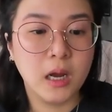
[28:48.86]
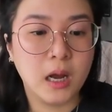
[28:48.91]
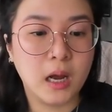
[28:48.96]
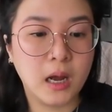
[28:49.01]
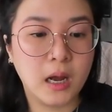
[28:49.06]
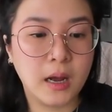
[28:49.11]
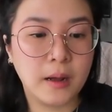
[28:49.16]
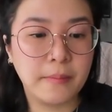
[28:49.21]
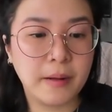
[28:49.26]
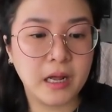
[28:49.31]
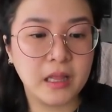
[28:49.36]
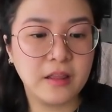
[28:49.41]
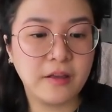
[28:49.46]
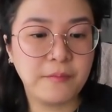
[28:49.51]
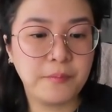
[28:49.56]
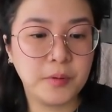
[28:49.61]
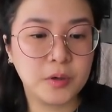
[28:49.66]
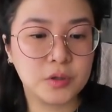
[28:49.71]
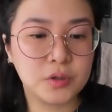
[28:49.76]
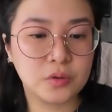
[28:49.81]
Um, I
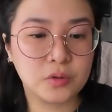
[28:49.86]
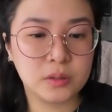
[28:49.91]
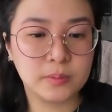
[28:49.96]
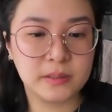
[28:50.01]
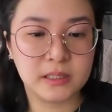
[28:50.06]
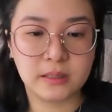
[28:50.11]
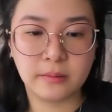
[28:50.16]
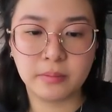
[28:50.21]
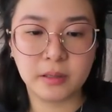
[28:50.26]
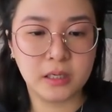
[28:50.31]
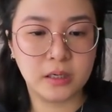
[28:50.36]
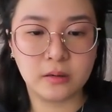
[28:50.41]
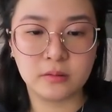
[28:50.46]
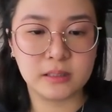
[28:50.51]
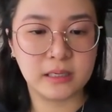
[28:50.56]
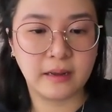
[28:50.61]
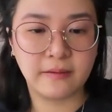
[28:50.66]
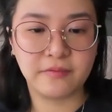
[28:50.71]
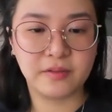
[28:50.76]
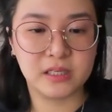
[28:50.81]
love bookstores, but simply don't
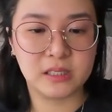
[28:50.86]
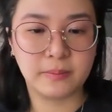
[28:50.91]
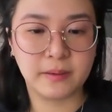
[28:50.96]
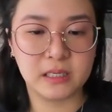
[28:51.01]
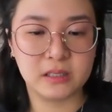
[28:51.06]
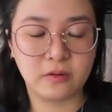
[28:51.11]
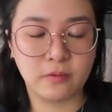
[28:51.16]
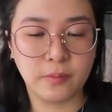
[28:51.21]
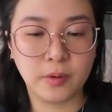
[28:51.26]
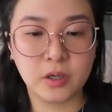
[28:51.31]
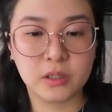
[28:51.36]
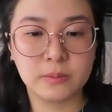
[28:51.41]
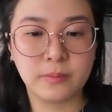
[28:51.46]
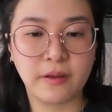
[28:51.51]
have the space for books.